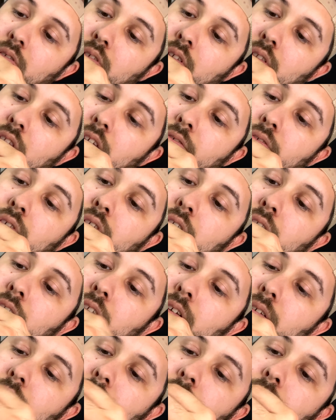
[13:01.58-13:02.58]
lever you
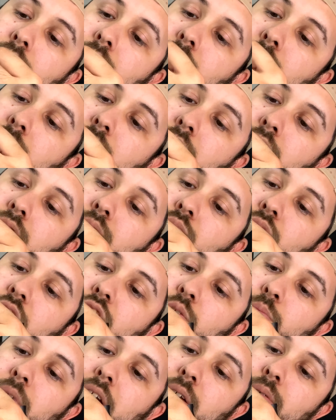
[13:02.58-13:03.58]
got. Try to
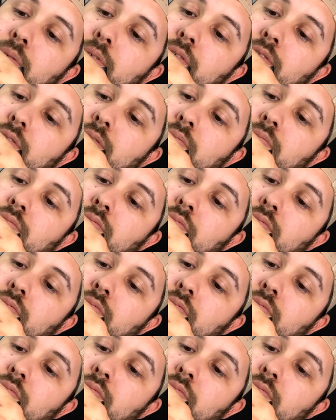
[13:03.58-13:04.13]
do backwards.